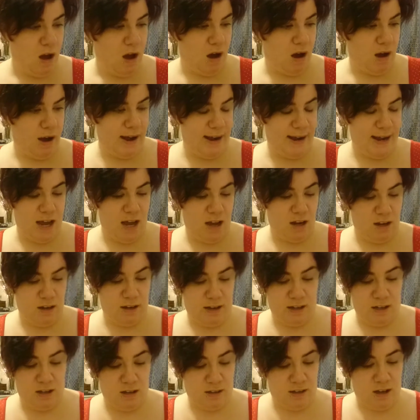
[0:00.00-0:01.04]
I
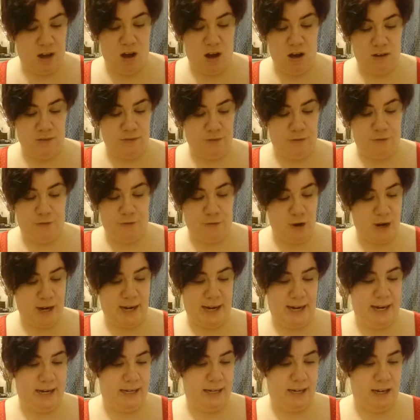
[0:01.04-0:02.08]
can't
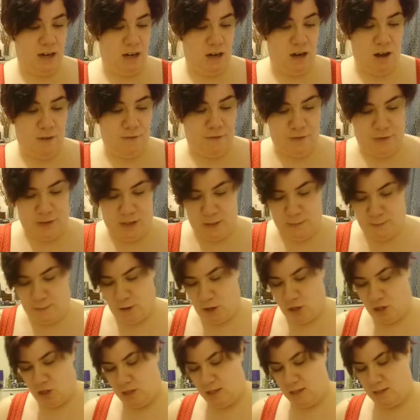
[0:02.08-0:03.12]
freaking get enough of these
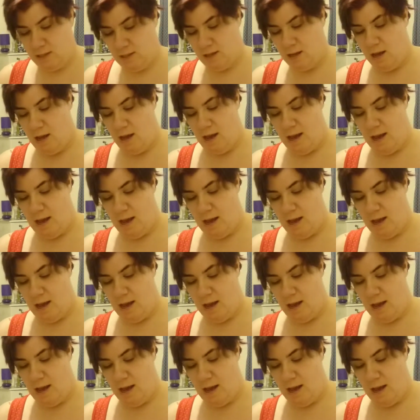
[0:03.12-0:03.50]
brushes,